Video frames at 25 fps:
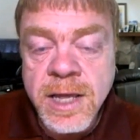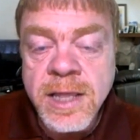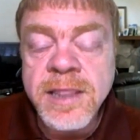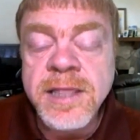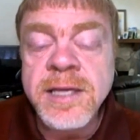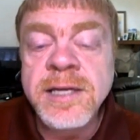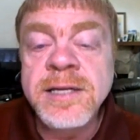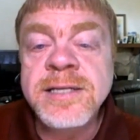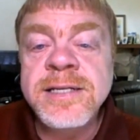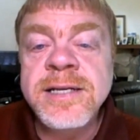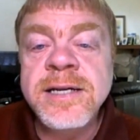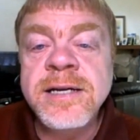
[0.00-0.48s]

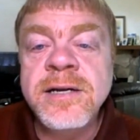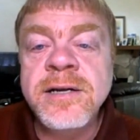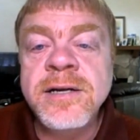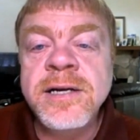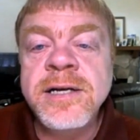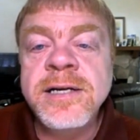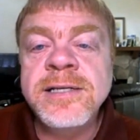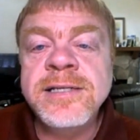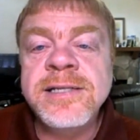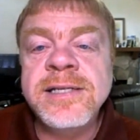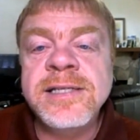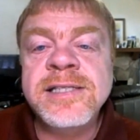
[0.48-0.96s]
This
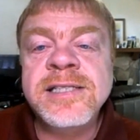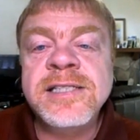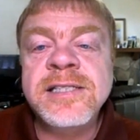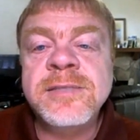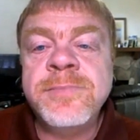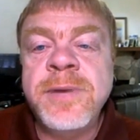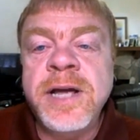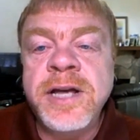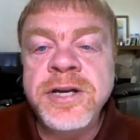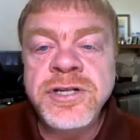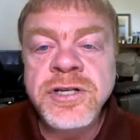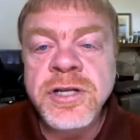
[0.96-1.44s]
area is a
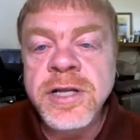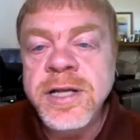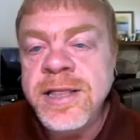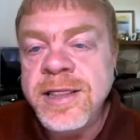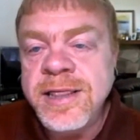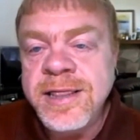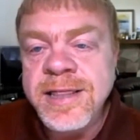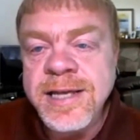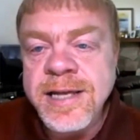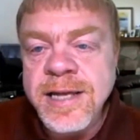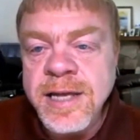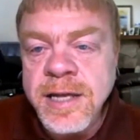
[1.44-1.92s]

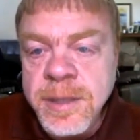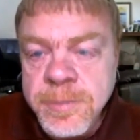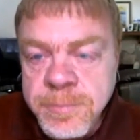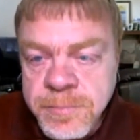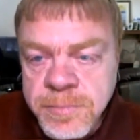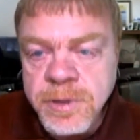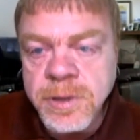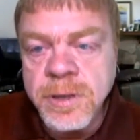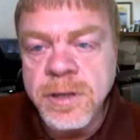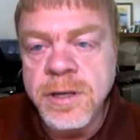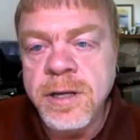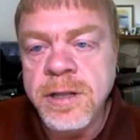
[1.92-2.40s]
specially
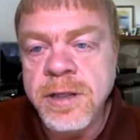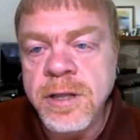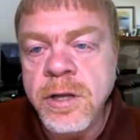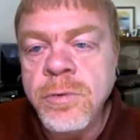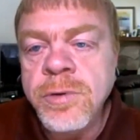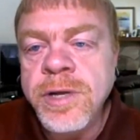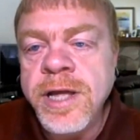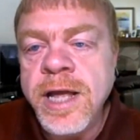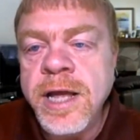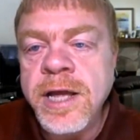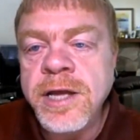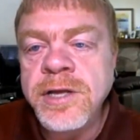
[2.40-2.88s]
themed
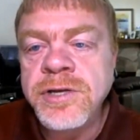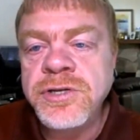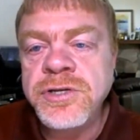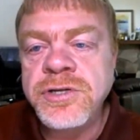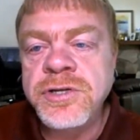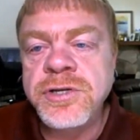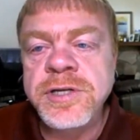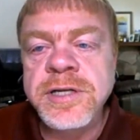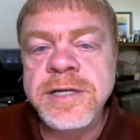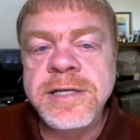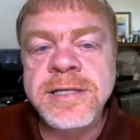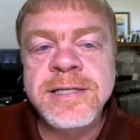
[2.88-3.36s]

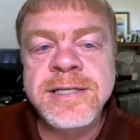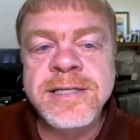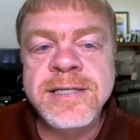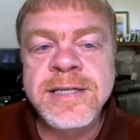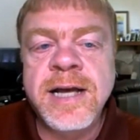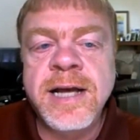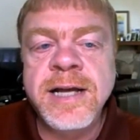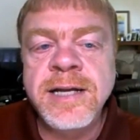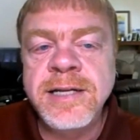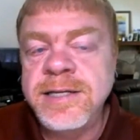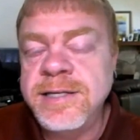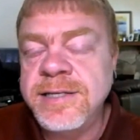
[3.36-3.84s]
location
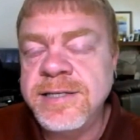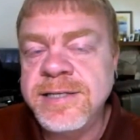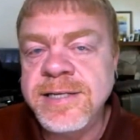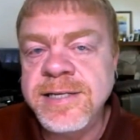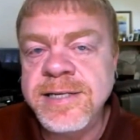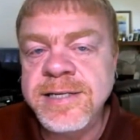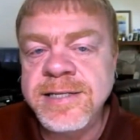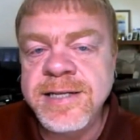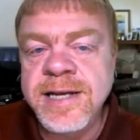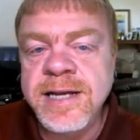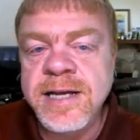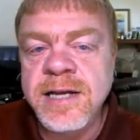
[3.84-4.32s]
inside
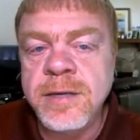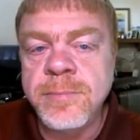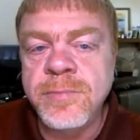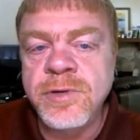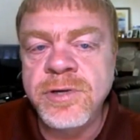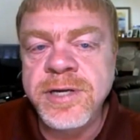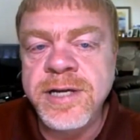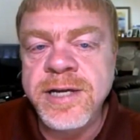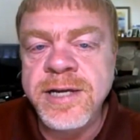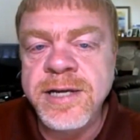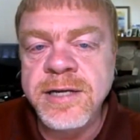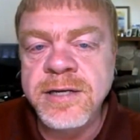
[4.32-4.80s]
Disney's
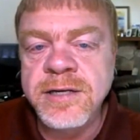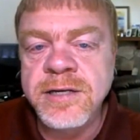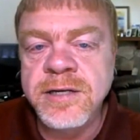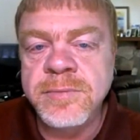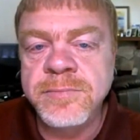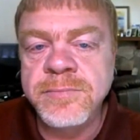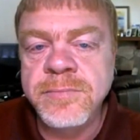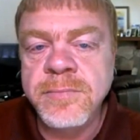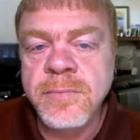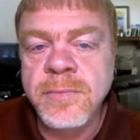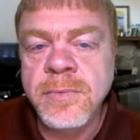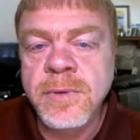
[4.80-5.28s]
Animal
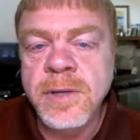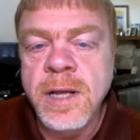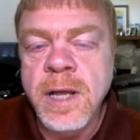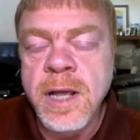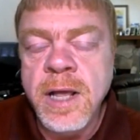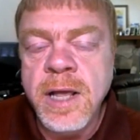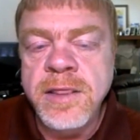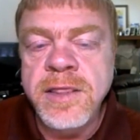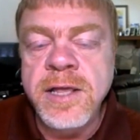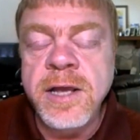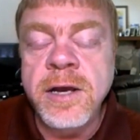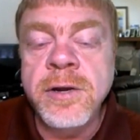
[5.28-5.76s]
Kingdom.
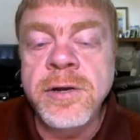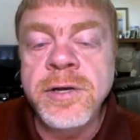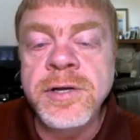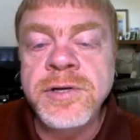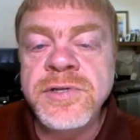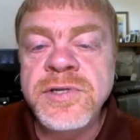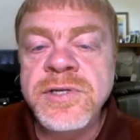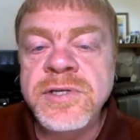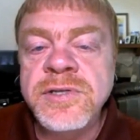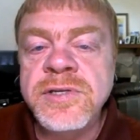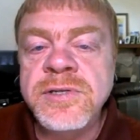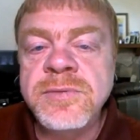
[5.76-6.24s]
The
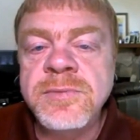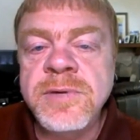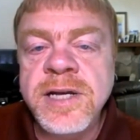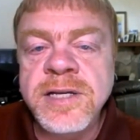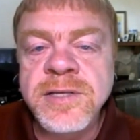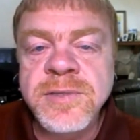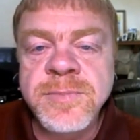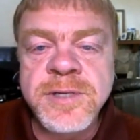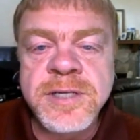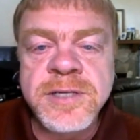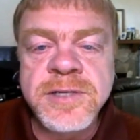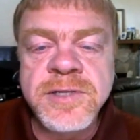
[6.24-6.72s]
area
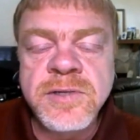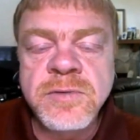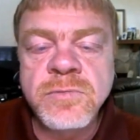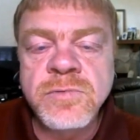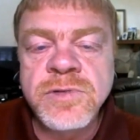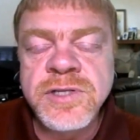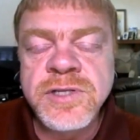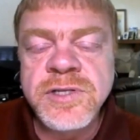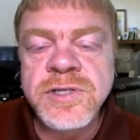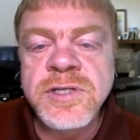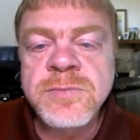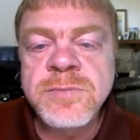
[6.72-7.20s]

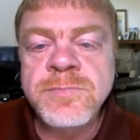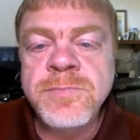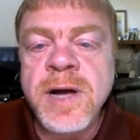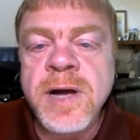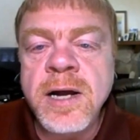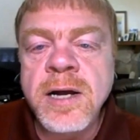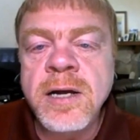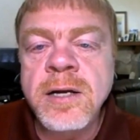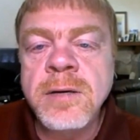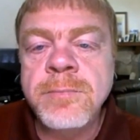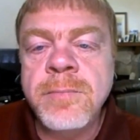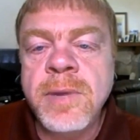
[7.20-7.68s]
was
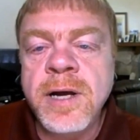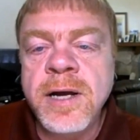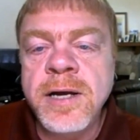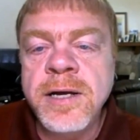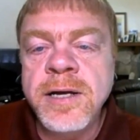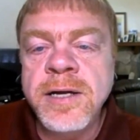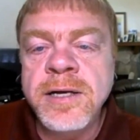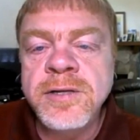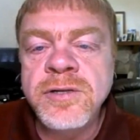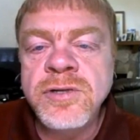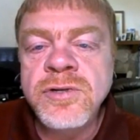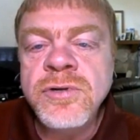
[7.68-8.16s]
inspired
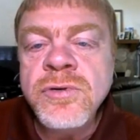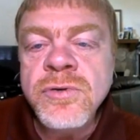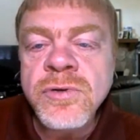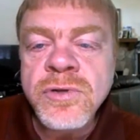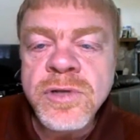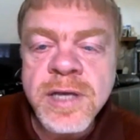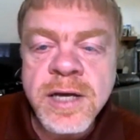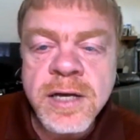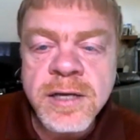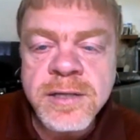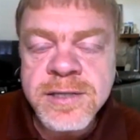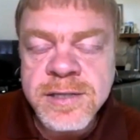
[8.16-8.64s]
by a
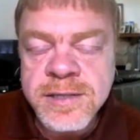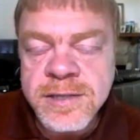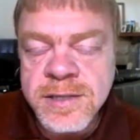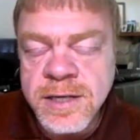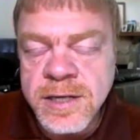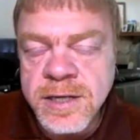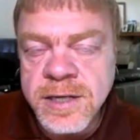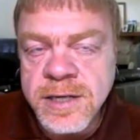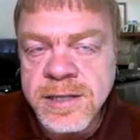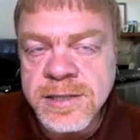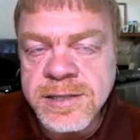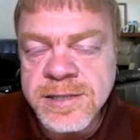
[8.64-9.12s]

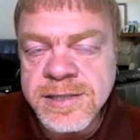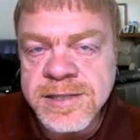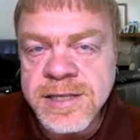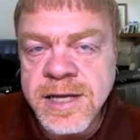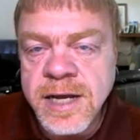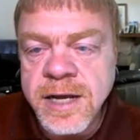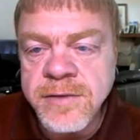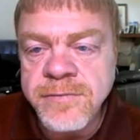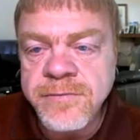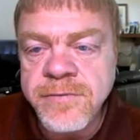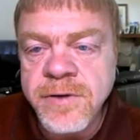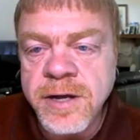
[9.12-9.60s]
2009
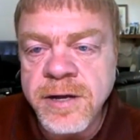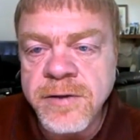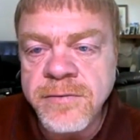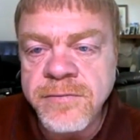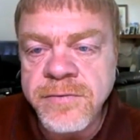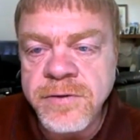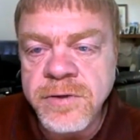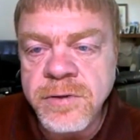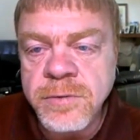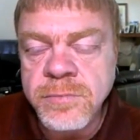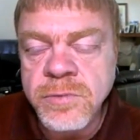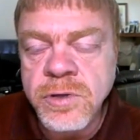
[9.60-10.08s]

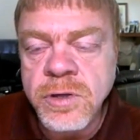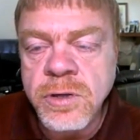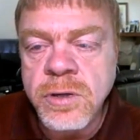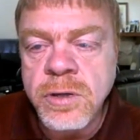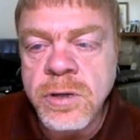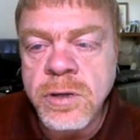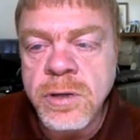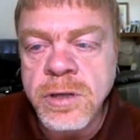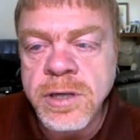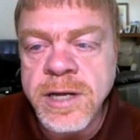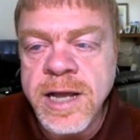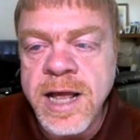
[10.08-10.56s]
sci-fi film
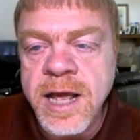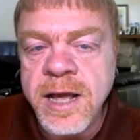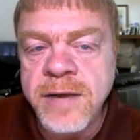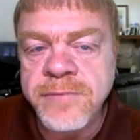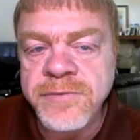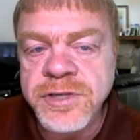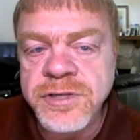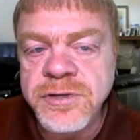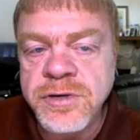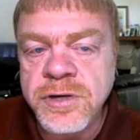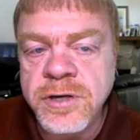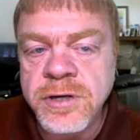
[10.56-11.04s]
called
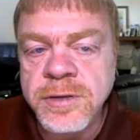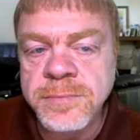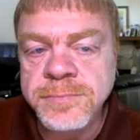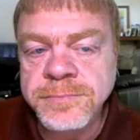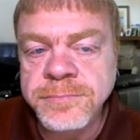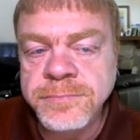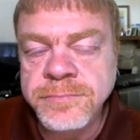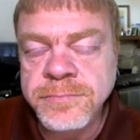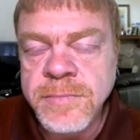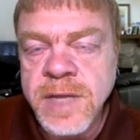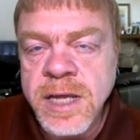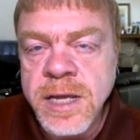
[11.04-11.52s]
Avatar.
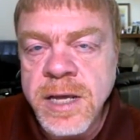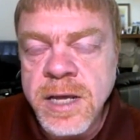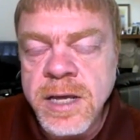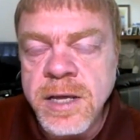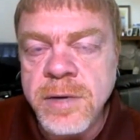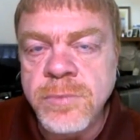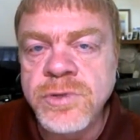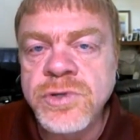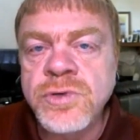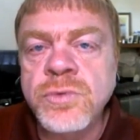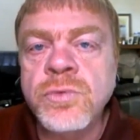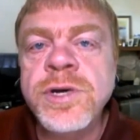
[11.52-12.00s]

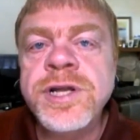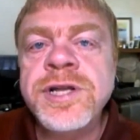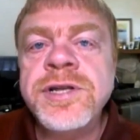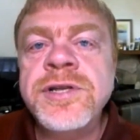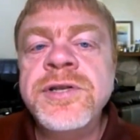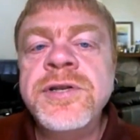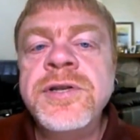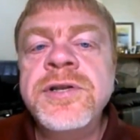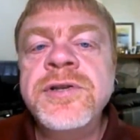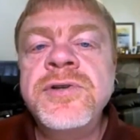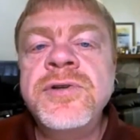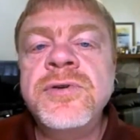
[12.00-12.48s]
It was
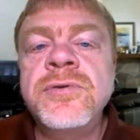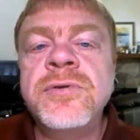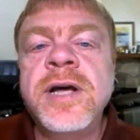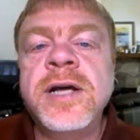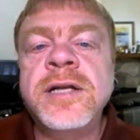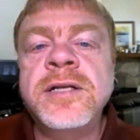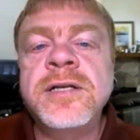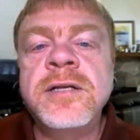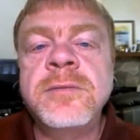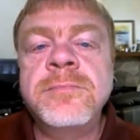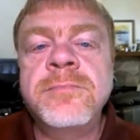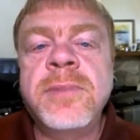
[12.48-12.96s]
written and
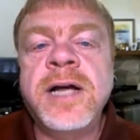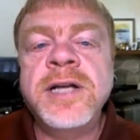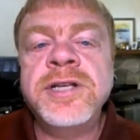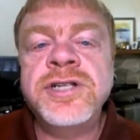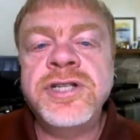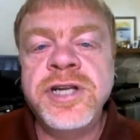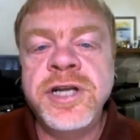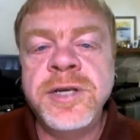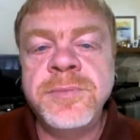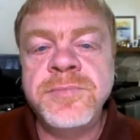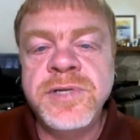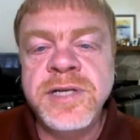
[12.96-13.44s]
directed
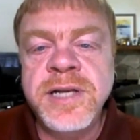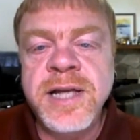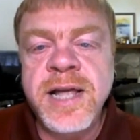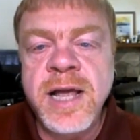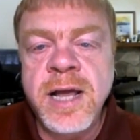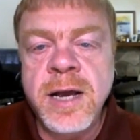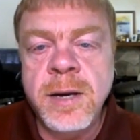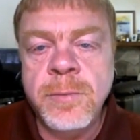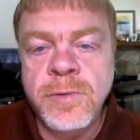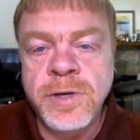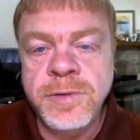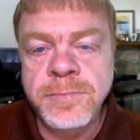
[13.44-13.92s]
by James
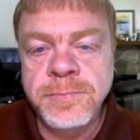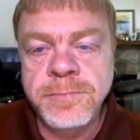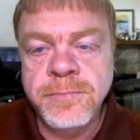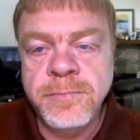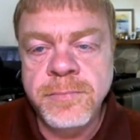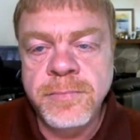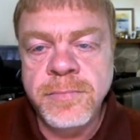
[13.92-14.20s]
Cameron.